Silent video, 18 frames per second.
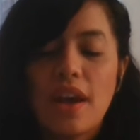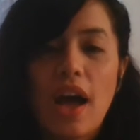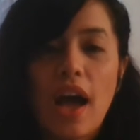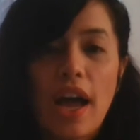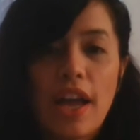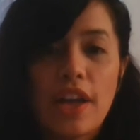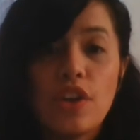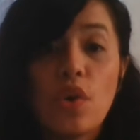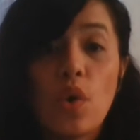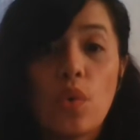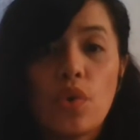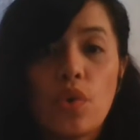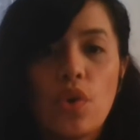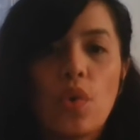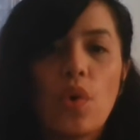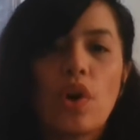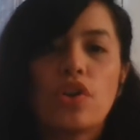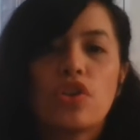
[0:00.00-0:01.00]
I know
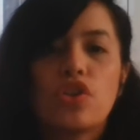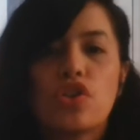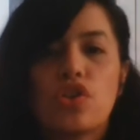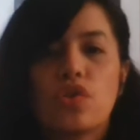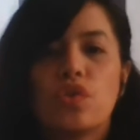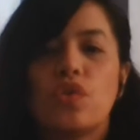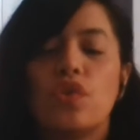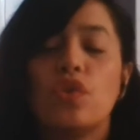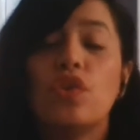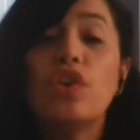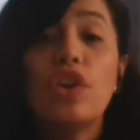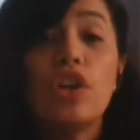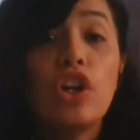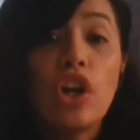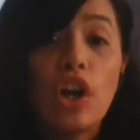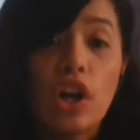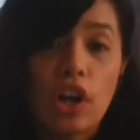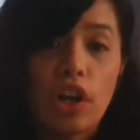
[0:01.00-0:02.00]
you are true. Good
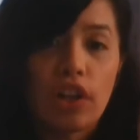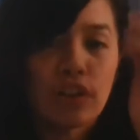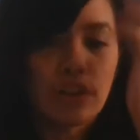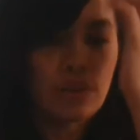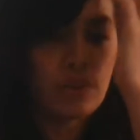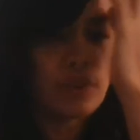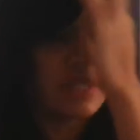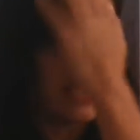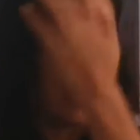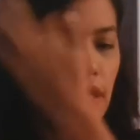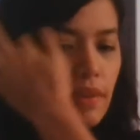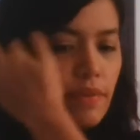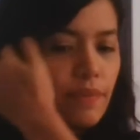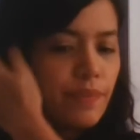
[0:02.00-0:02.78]
girl, Lucy.